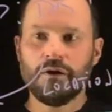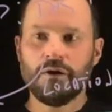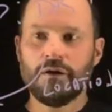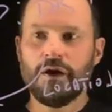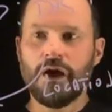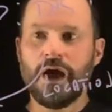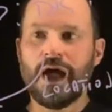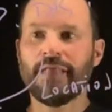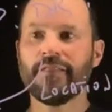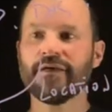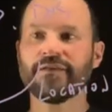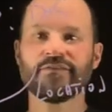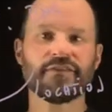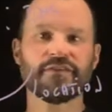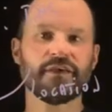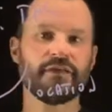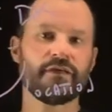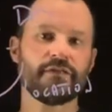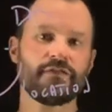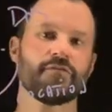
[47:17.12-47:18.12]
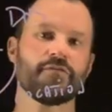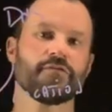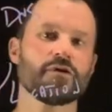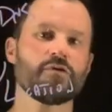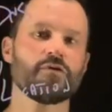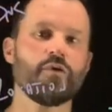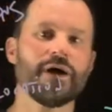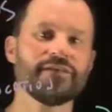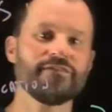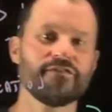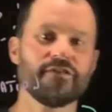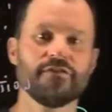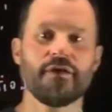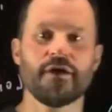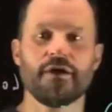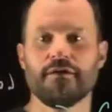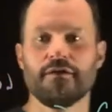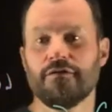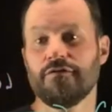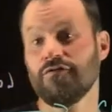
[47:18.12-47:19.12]
And let's say that they requested
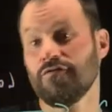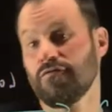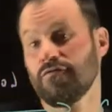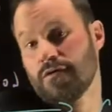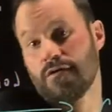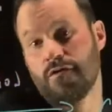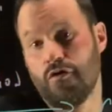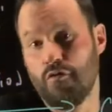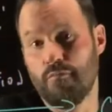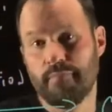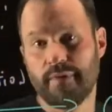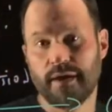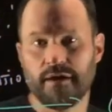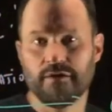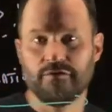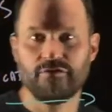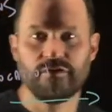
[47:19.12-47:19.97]
that your homepage, the